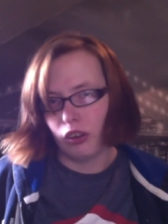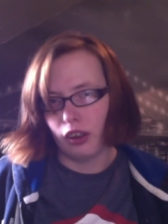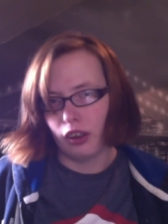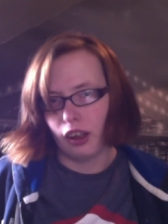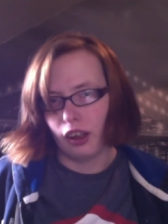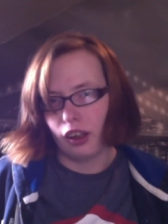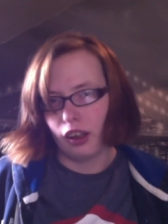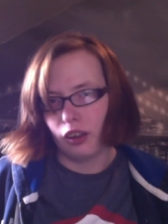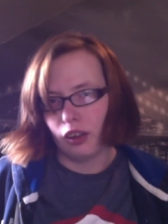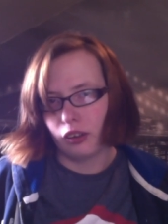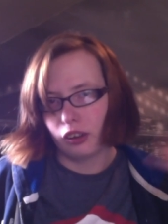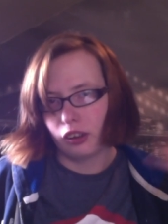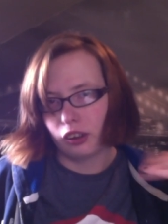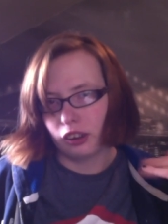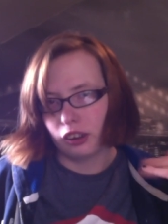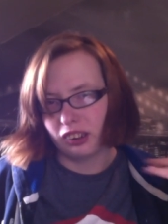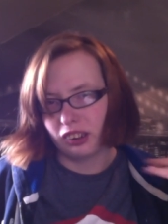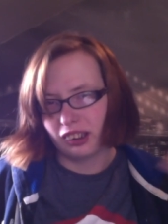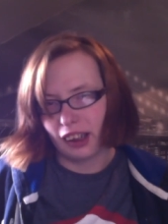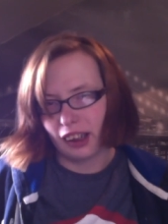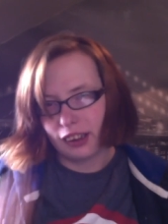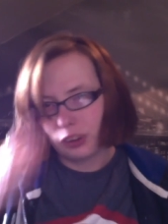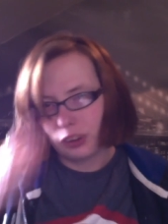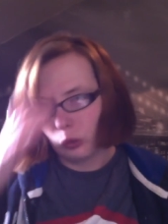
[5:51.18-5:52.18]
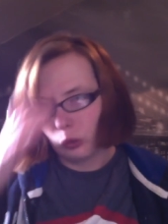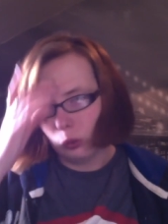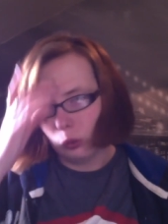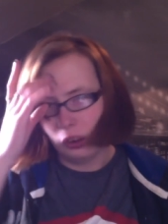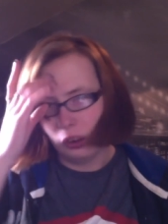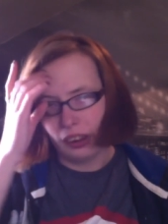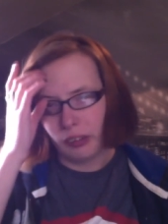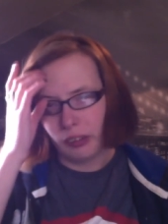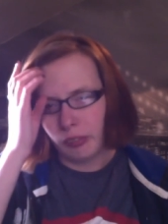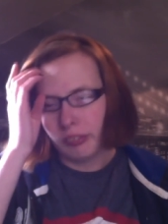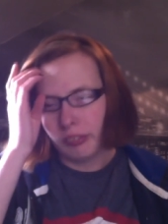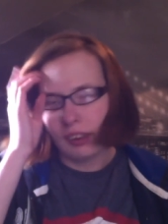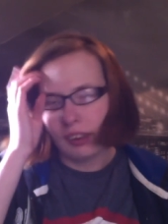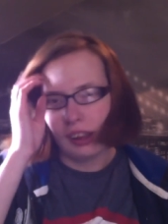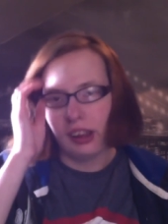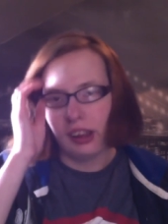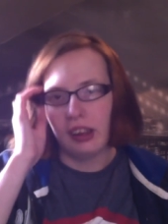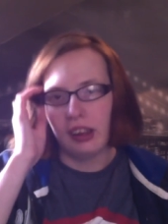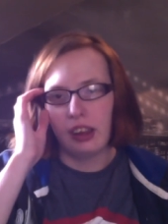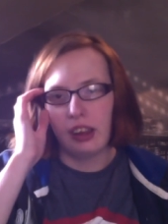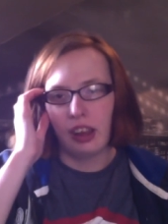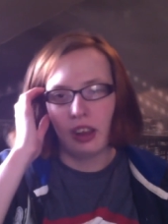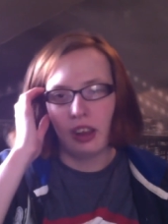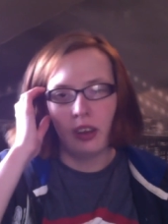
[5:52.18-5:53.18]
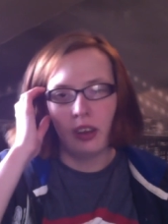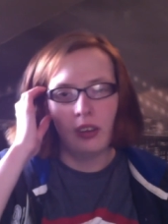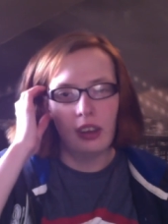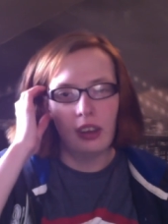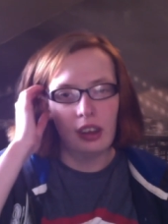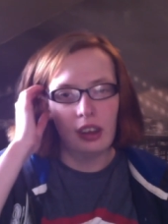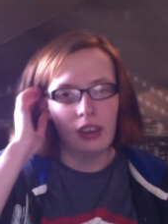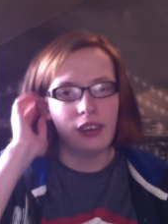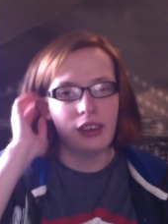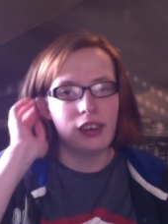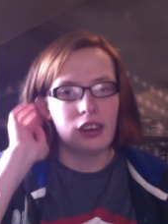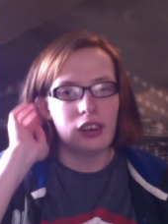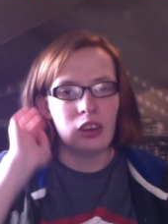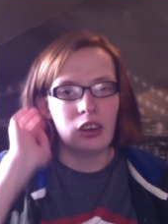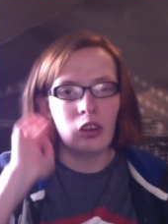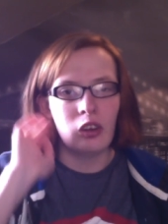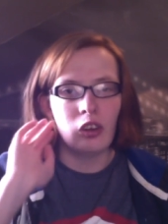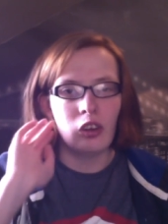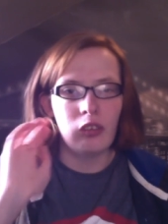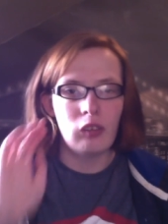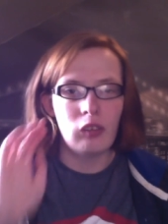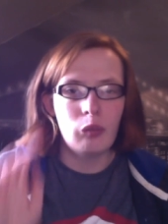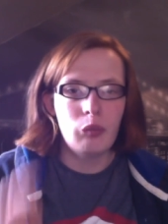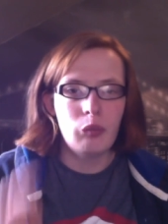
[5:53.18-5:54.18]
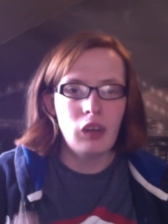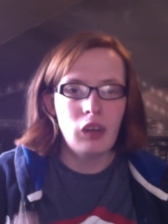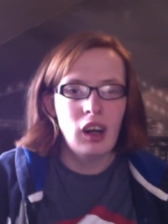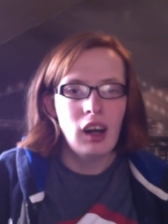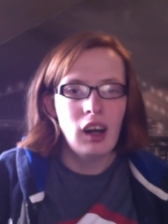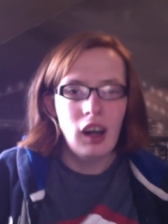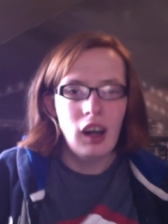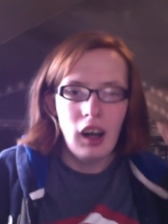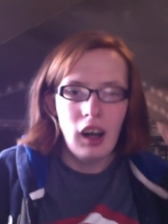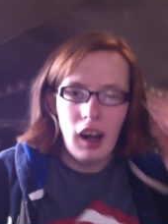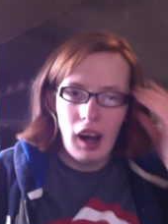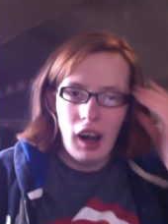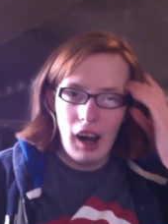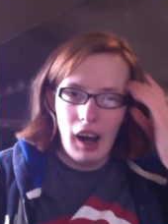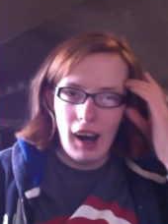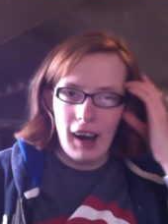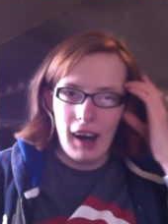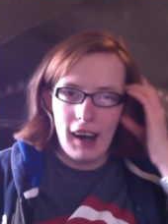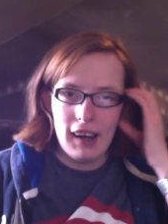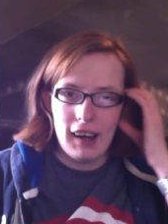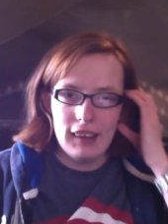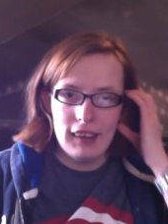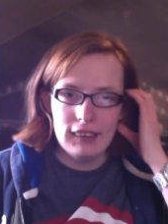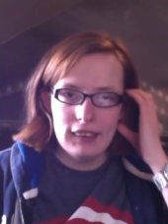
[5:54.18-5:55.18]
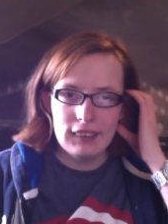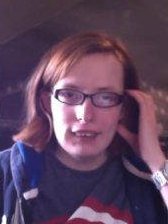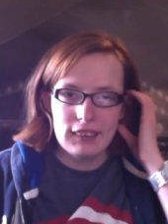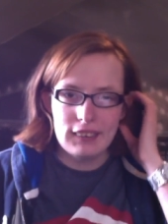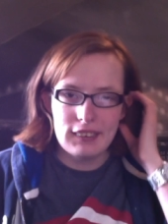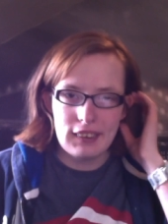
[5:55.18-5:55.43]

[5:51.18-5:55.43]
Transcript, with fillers: it because that's all you can really do is ignore them. And